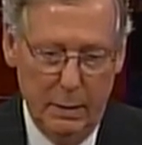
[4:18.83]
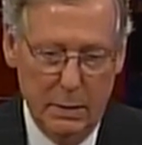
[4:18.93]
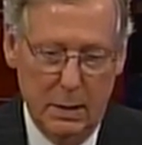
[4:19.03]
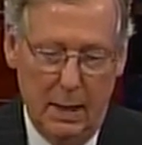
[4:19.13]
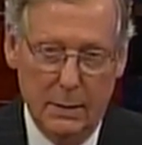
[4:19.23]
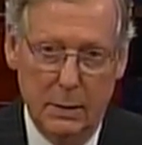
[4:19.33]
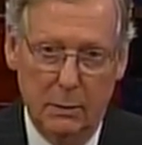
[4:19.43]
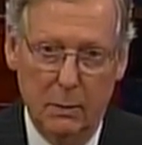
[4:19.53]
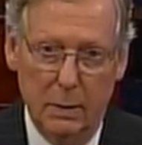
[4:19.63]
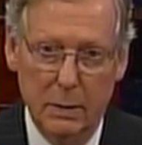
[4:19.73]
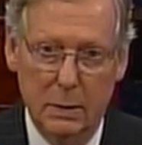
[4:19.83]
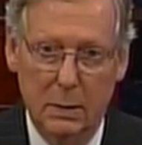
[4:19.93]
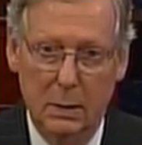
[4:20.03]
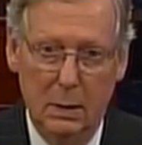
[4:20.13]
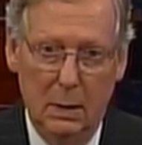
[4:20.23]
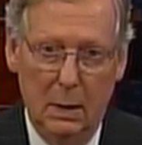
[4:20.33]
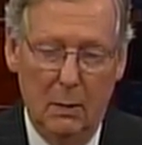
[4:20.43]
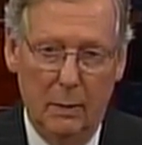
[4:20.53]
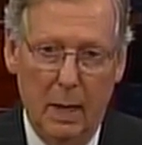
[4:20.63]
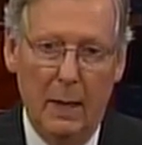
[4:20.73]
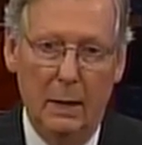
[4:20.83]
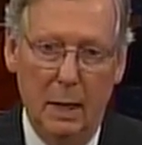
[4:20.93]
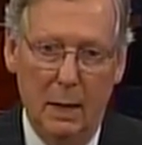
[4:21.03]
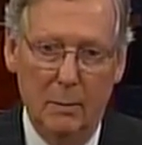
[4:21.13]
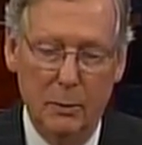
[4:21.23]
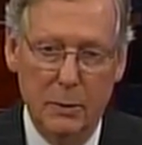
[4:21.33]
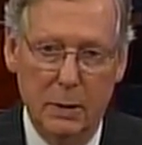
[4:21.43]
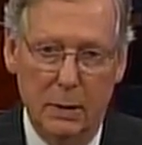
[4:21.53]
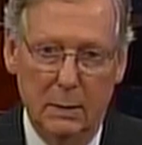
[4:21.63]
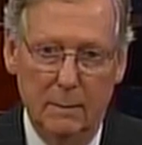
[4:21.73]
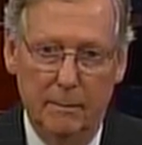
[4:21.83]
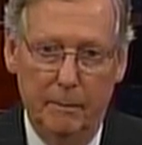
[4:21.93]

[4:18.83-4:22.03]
this tax increase on 99%